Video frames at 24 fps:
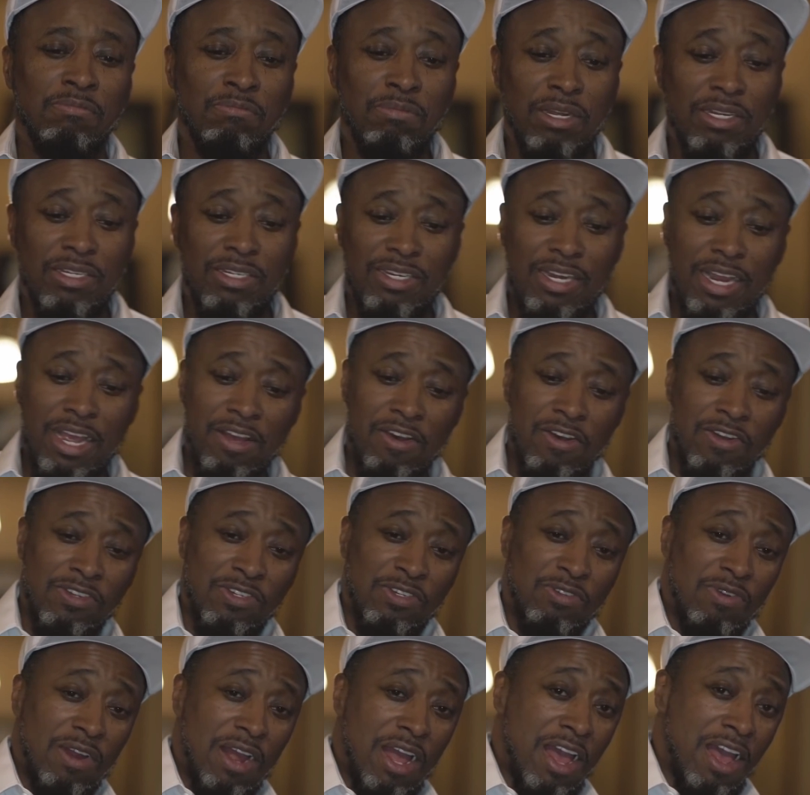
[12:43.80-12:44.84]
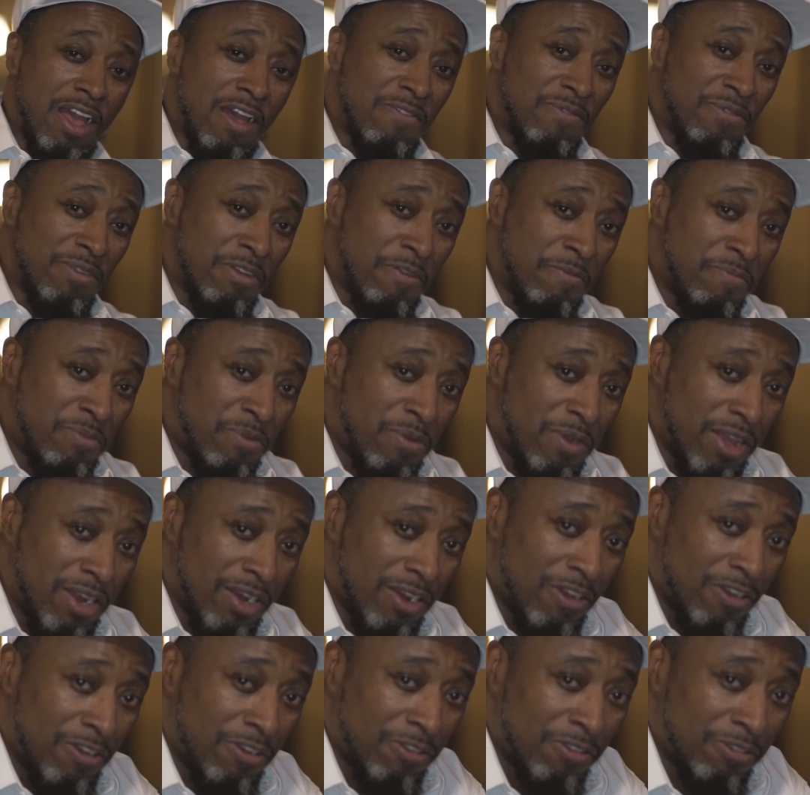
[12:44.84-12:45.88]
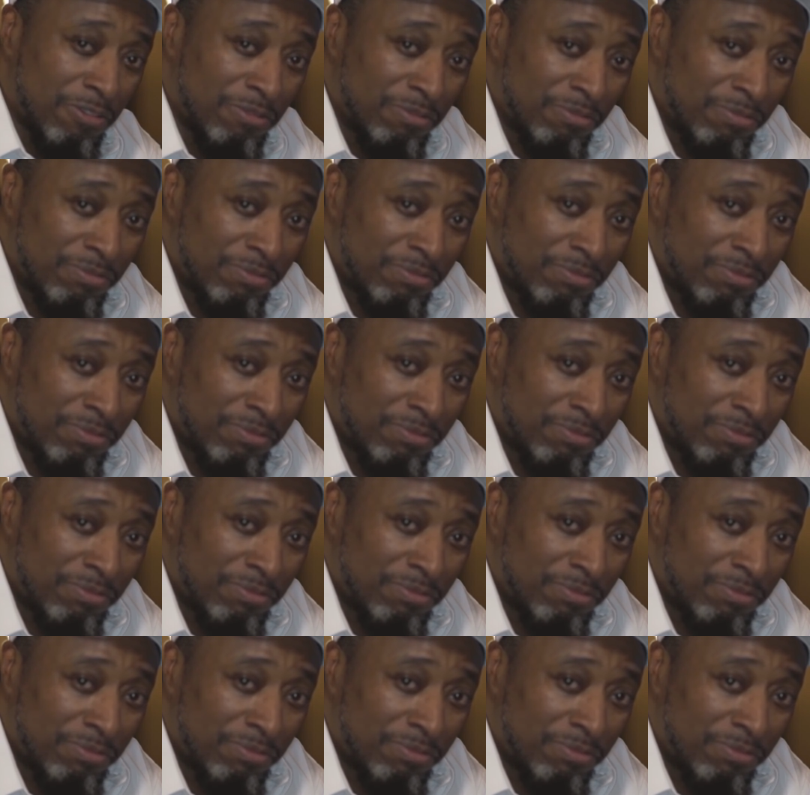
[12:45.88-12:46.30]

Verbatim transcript: but they are driving the plane home.